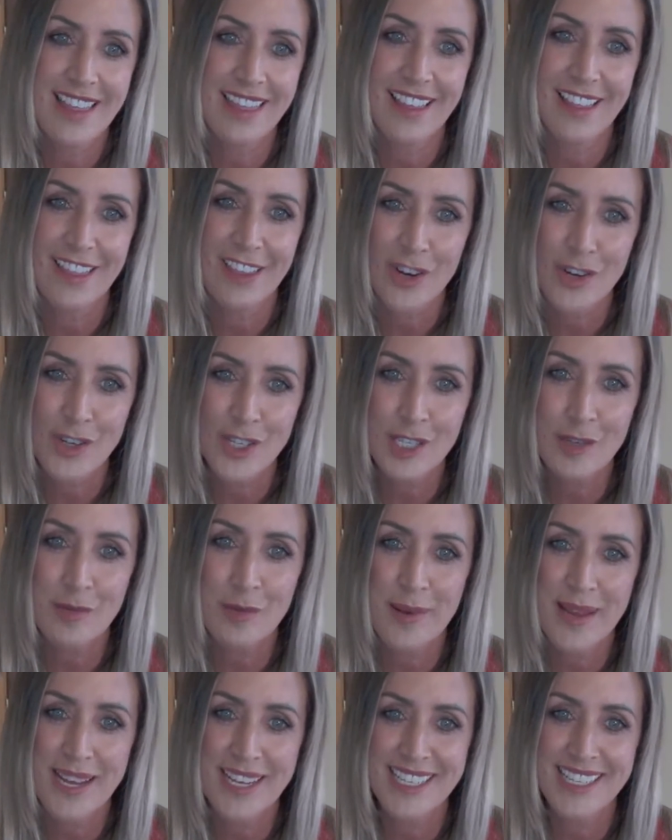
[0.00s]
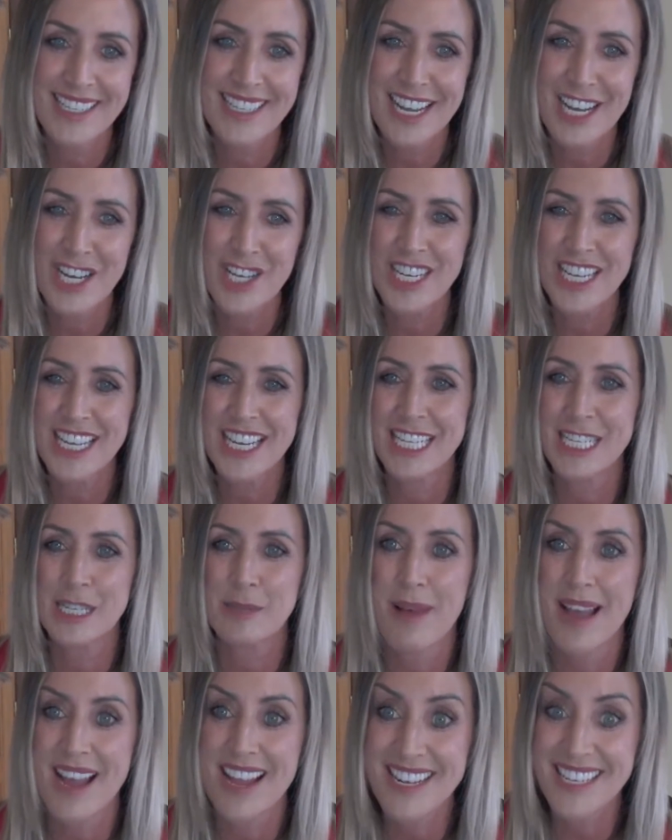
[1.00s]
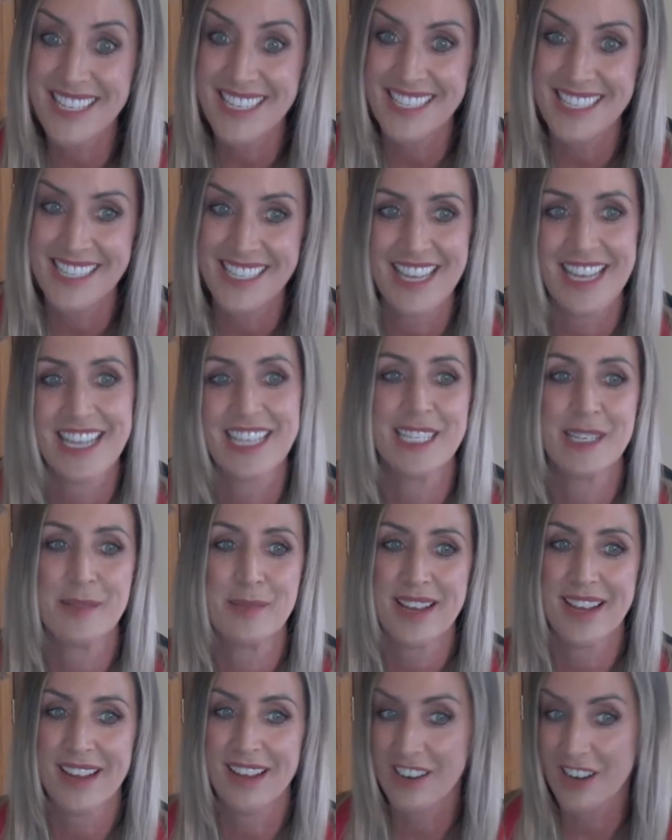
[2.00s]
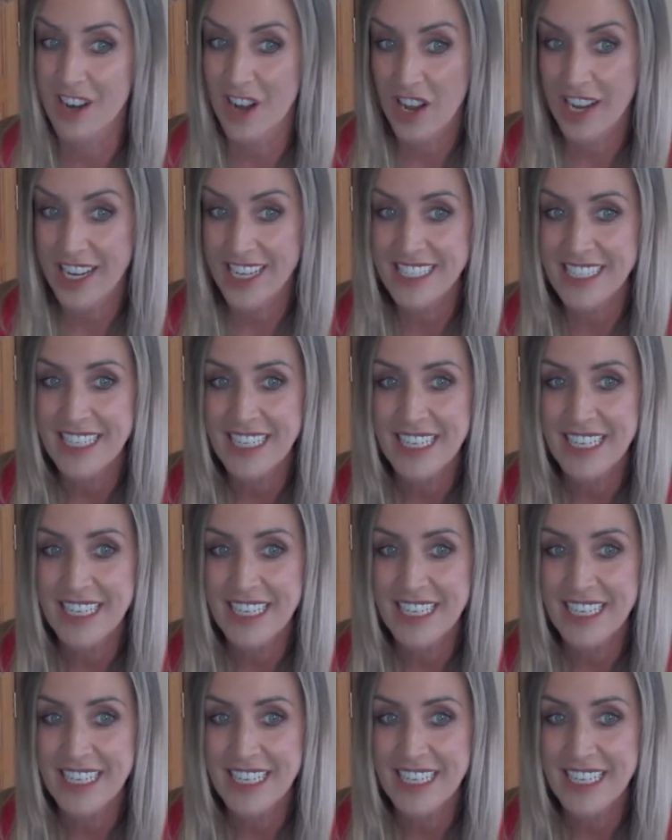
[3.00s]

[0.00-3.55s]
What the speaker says: that their customer base has actually expanded thanks to being online.